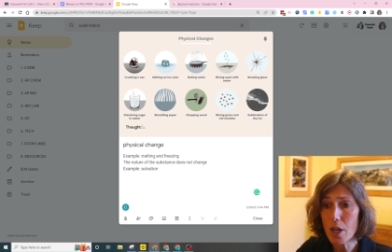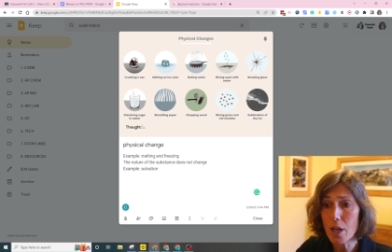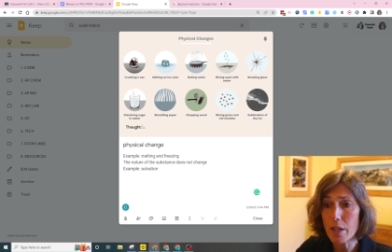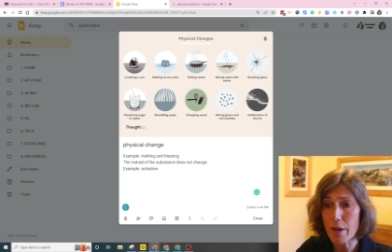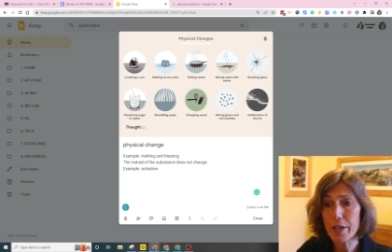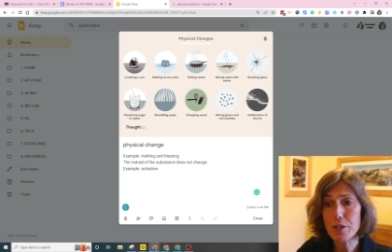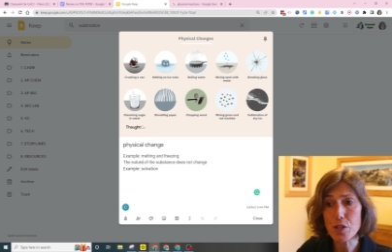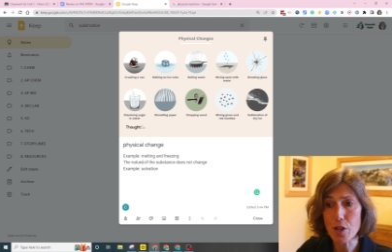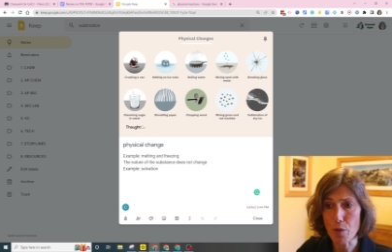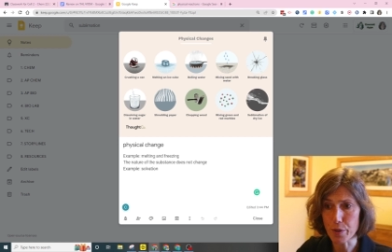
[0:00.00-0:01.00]
Now, here's
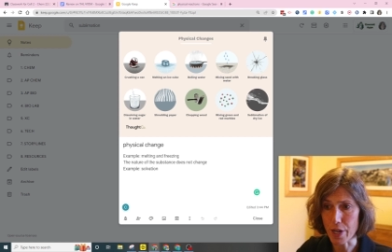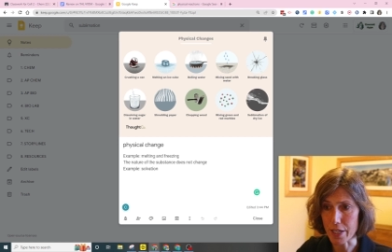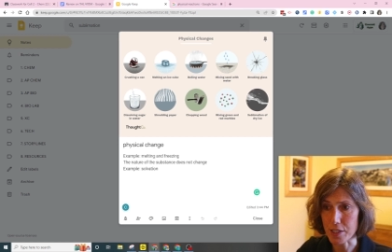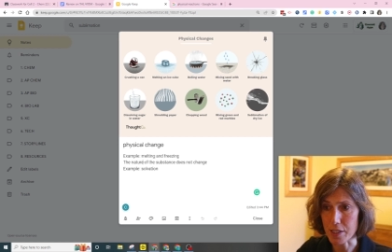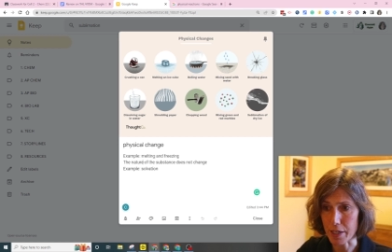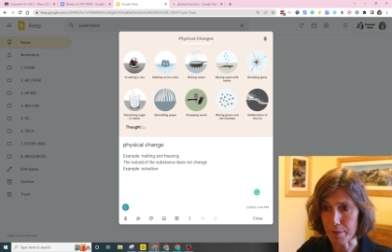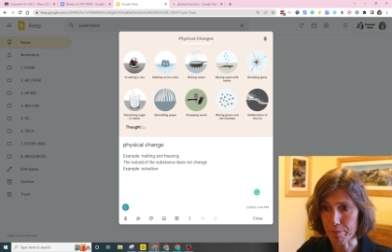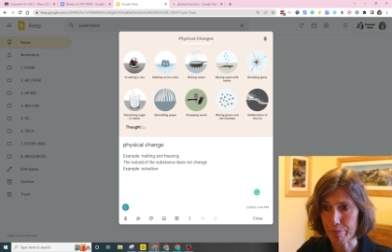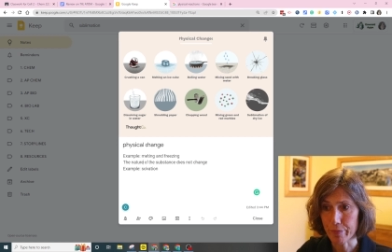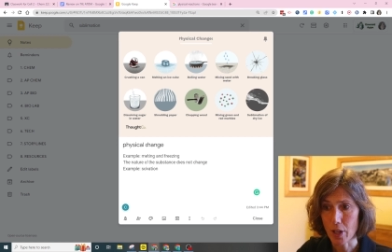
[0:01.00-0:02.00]
another nice thing.
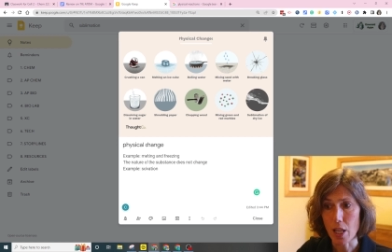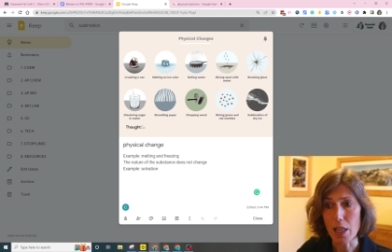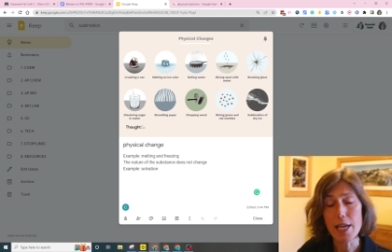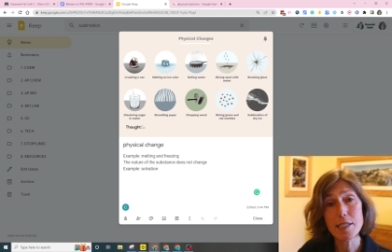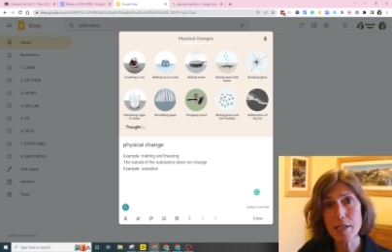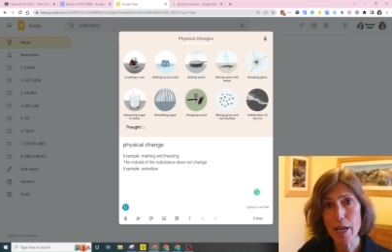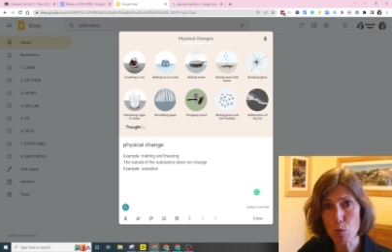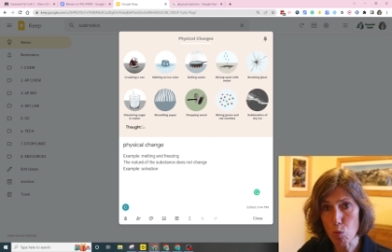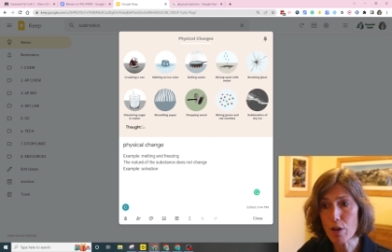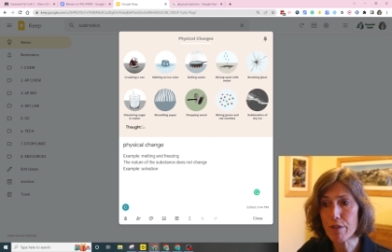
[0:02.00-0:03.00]
Let's say
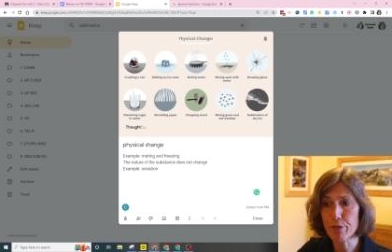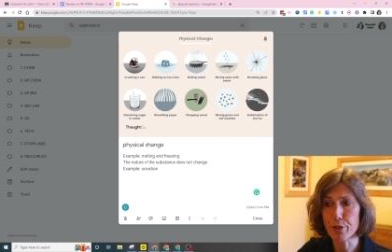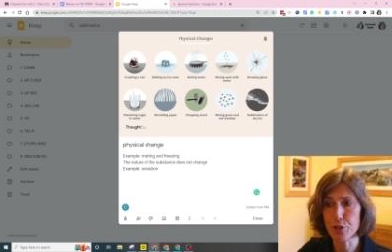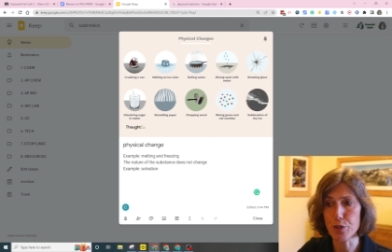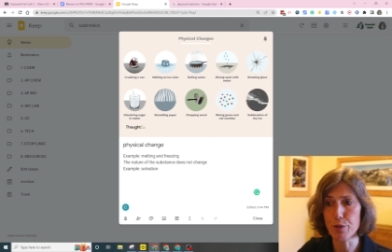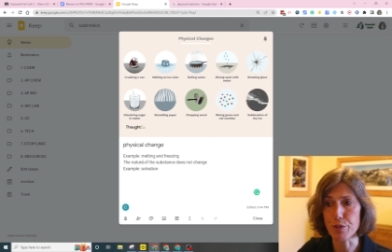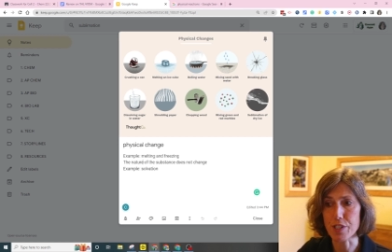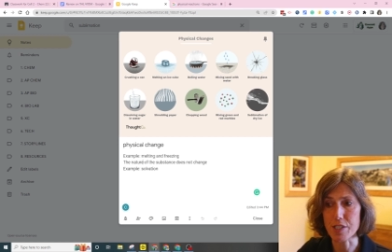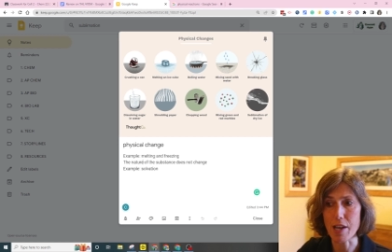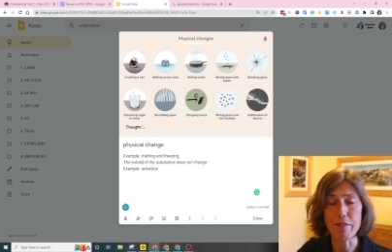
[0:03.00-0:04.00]
one of your students
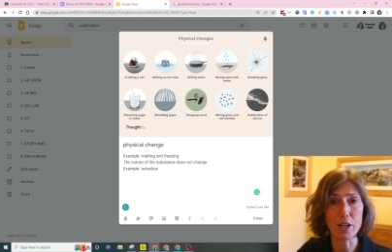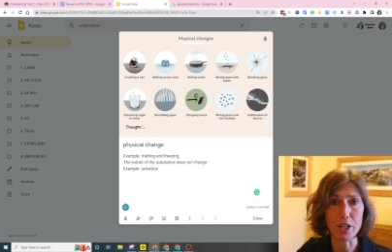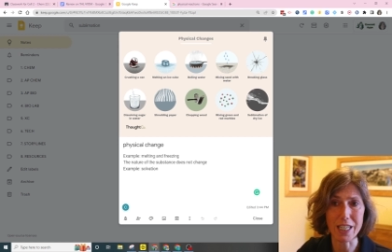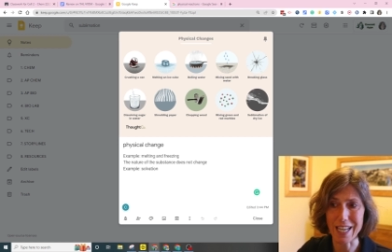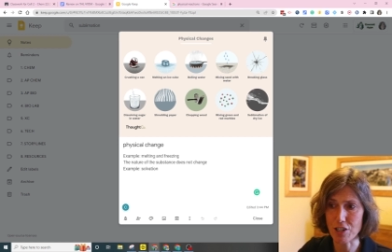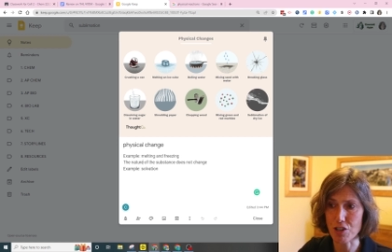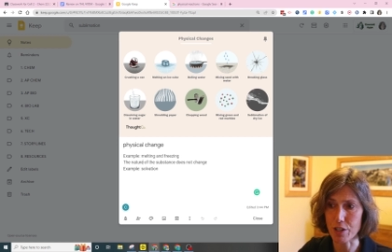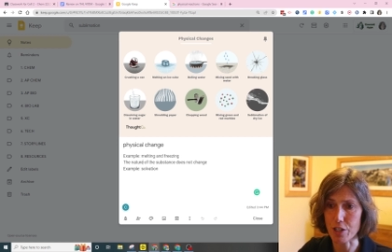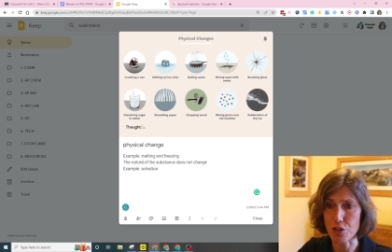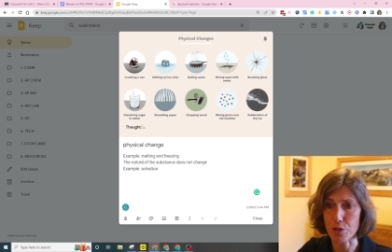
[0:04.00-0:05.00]
is having a connection
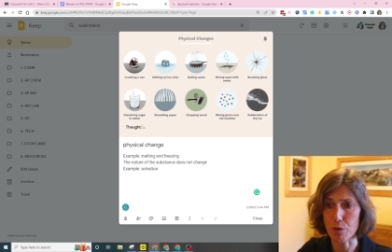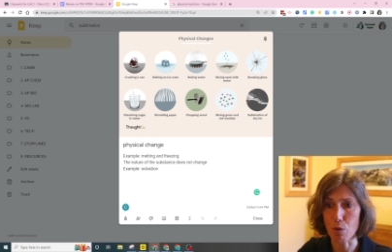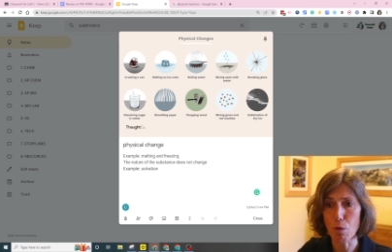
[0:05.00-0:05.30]
issue,